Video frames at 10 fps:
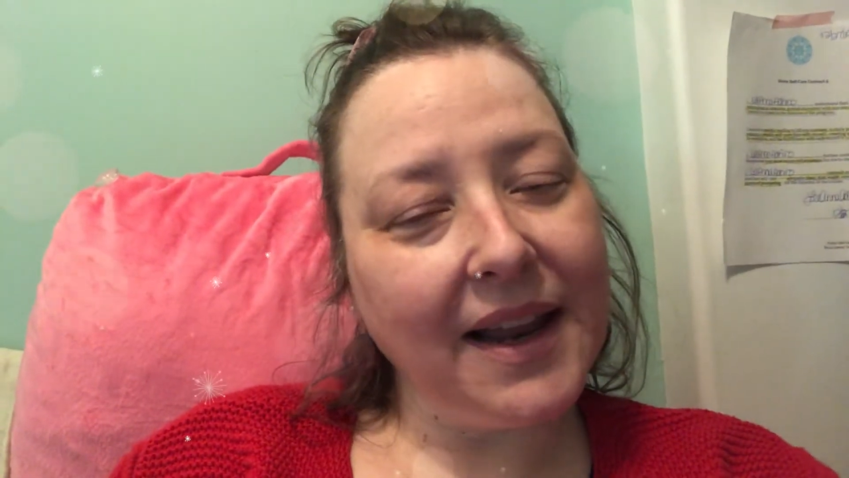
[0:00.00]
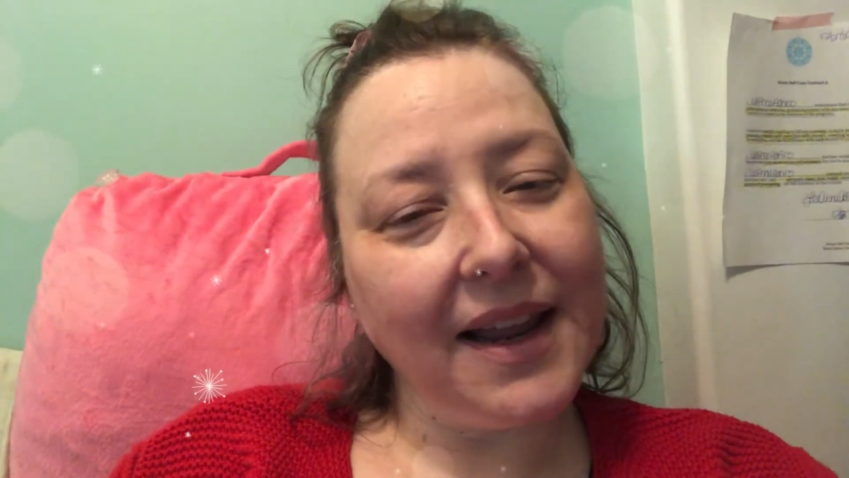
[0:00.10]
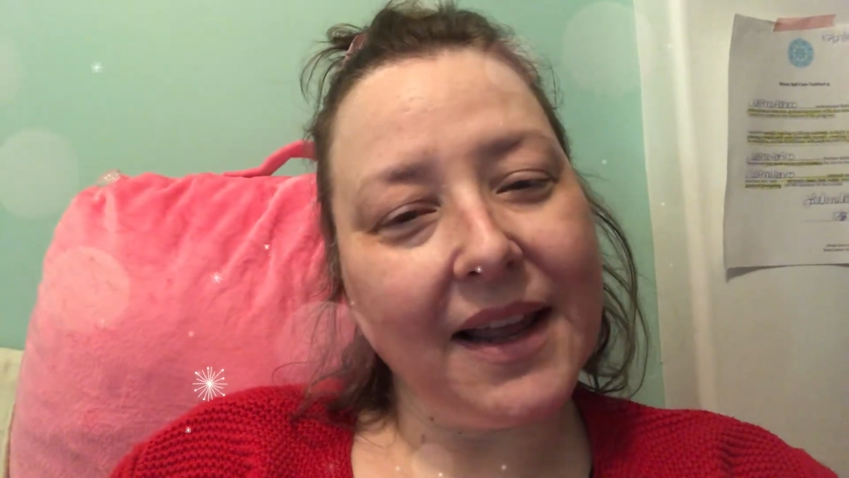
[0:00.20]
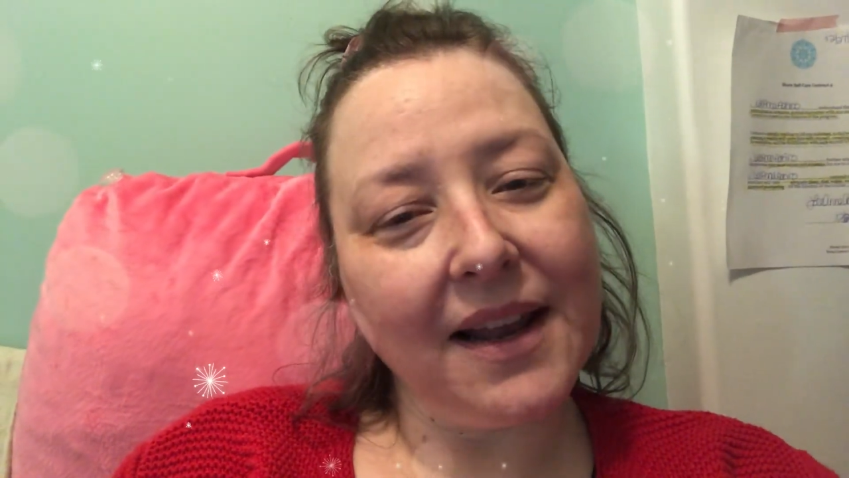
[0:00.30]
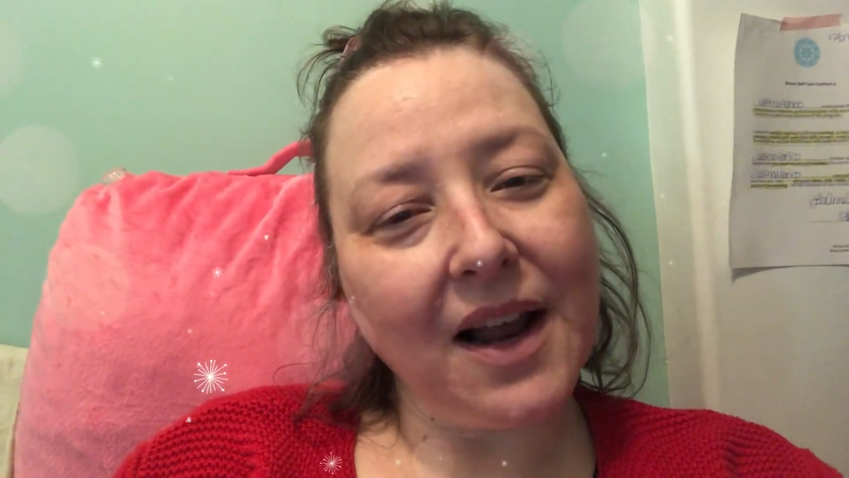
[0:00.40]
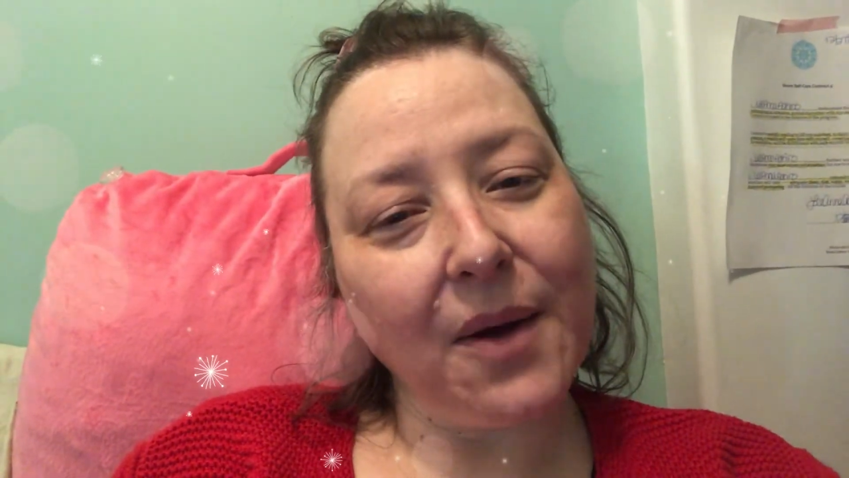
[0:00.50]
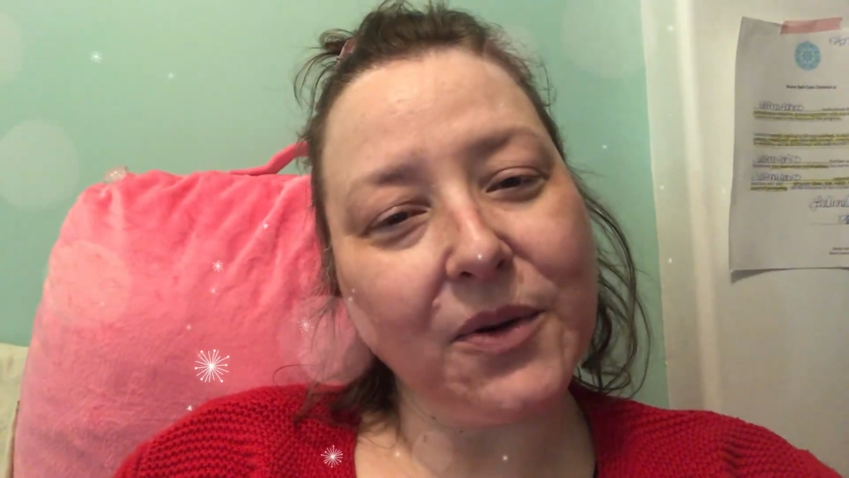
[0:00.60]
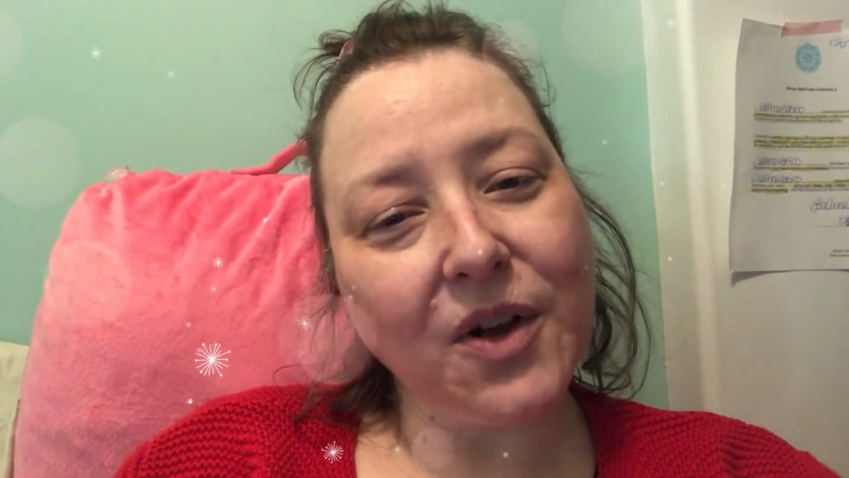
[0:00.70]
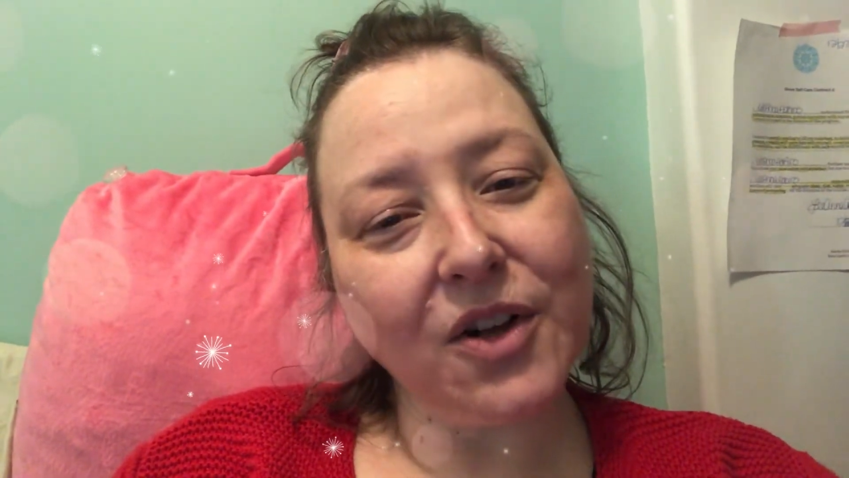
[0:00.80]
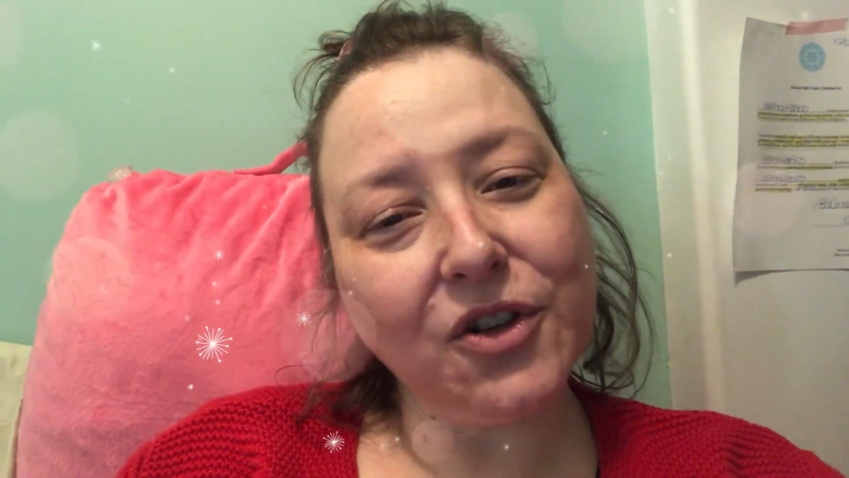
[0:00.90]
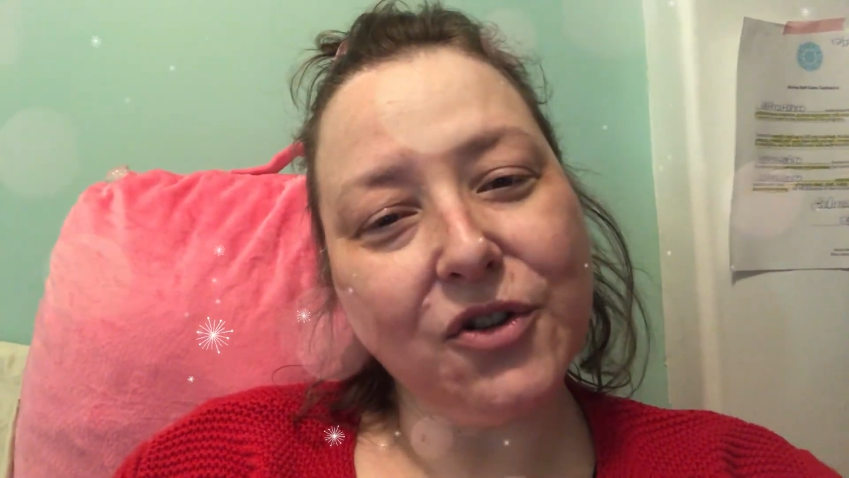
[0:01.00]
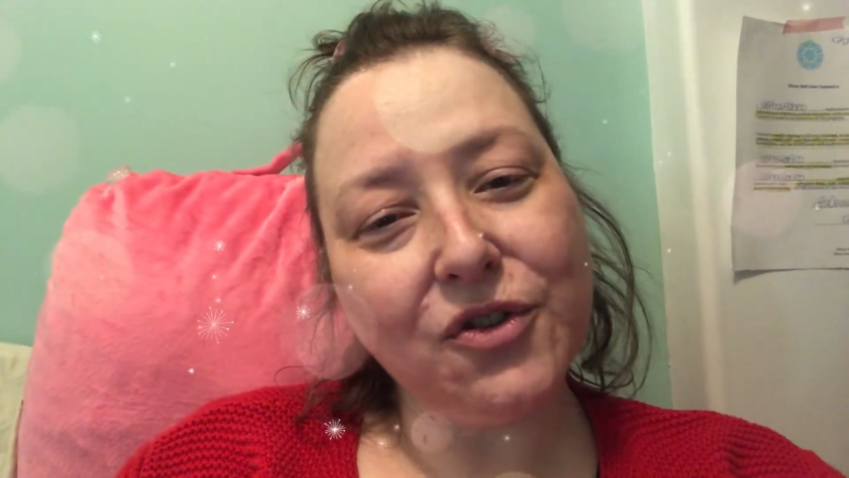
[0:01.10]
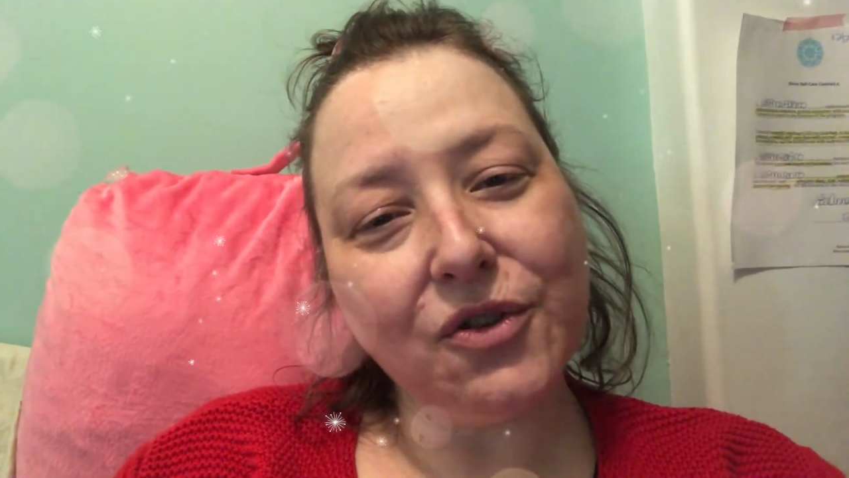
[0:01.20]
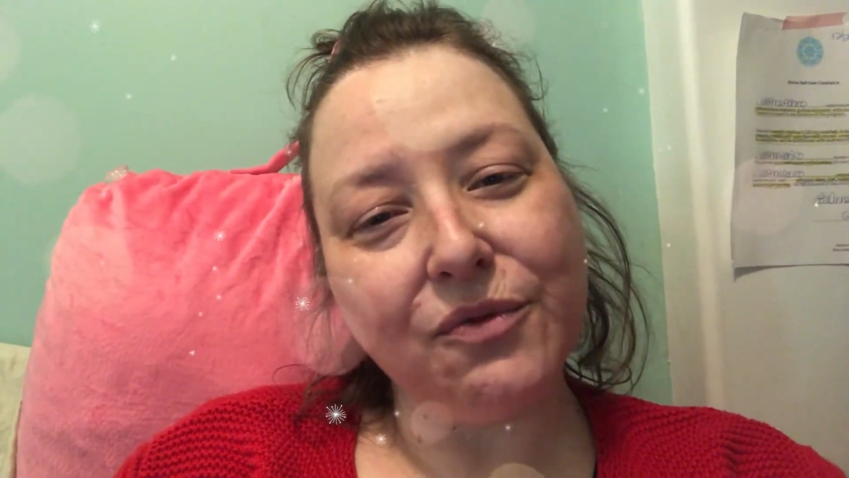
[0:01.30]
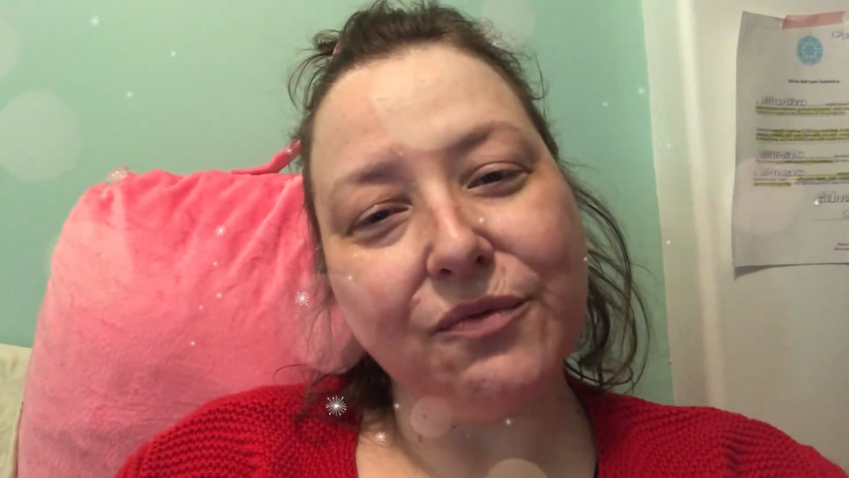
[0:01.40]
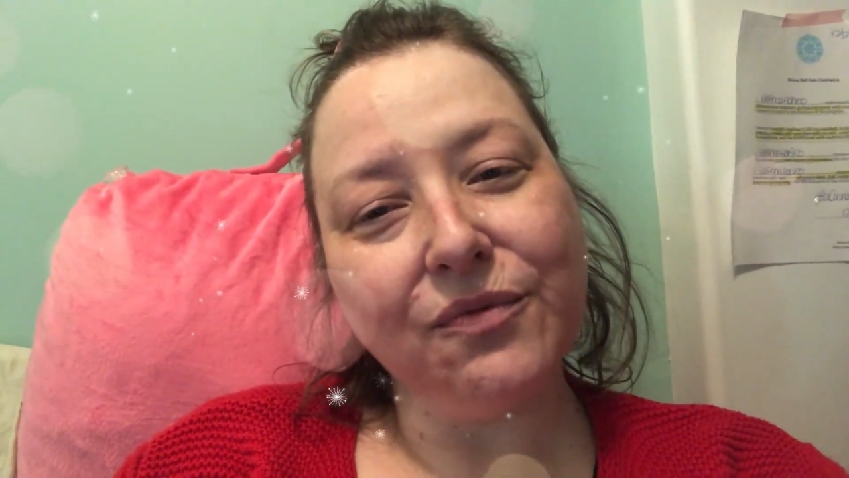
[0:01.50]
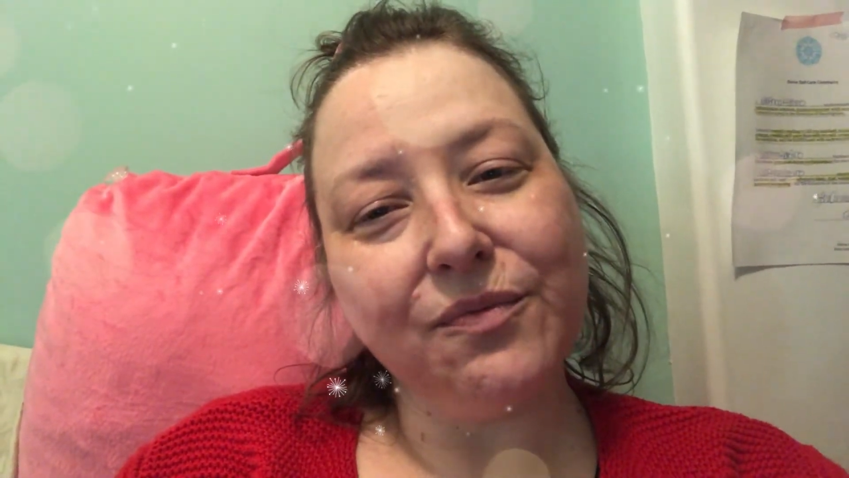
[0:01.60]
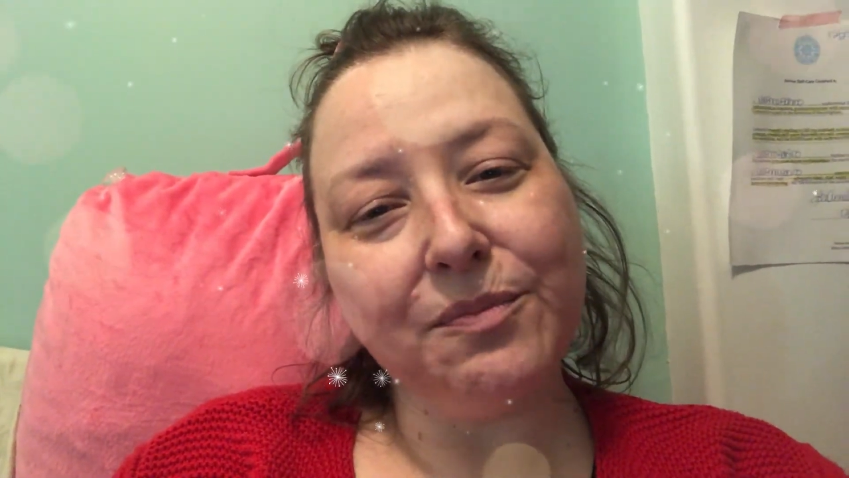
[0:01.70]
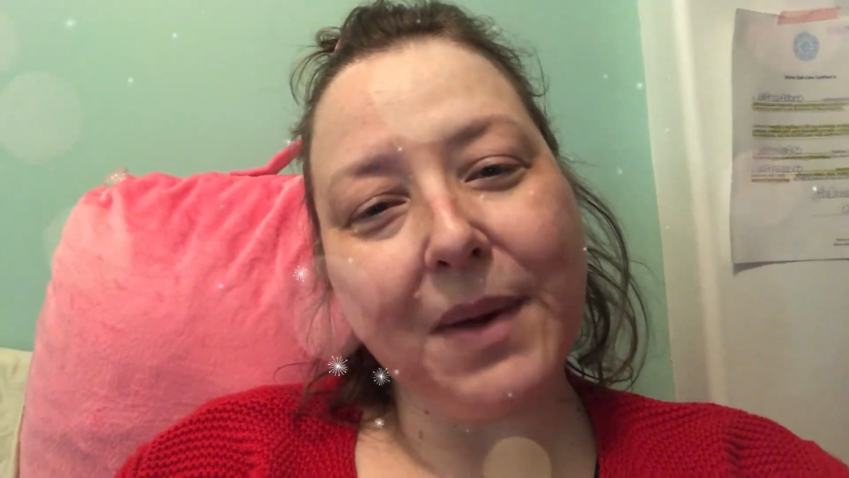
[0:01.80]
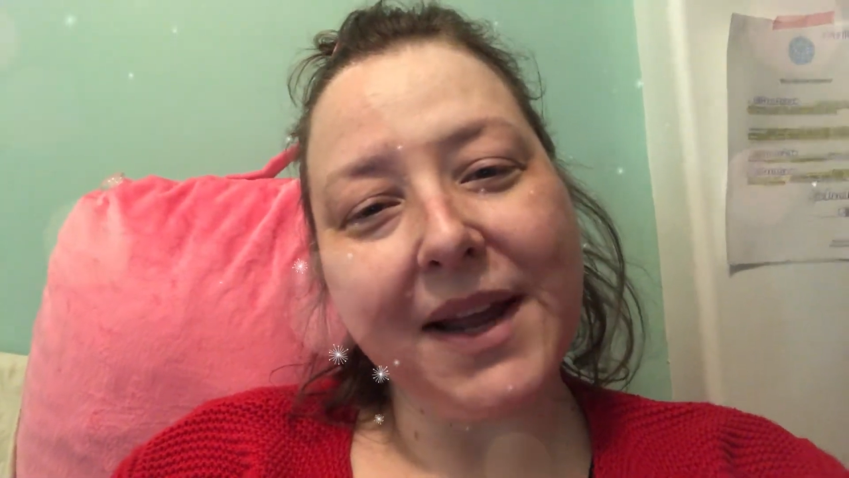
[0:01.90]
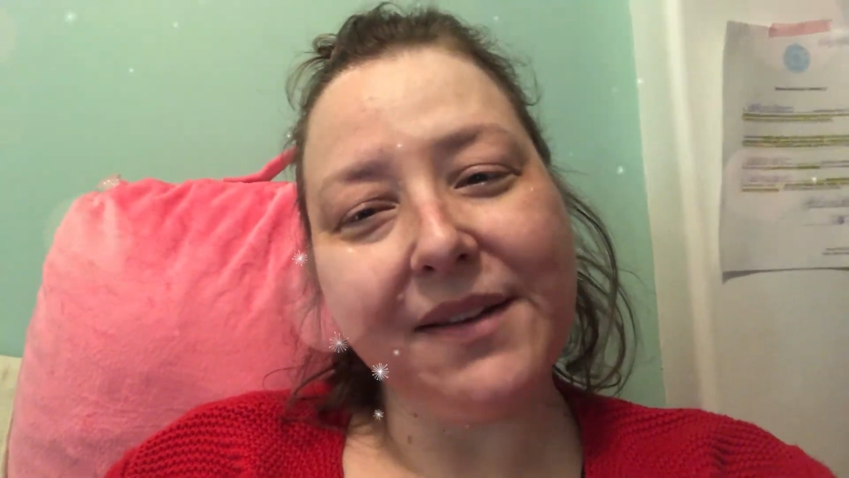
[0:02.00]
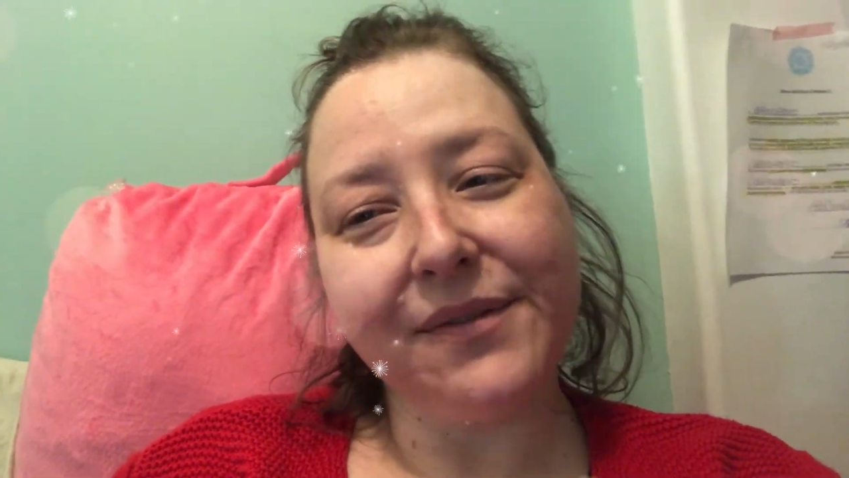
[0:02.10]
and I will talk to you soon. Bye.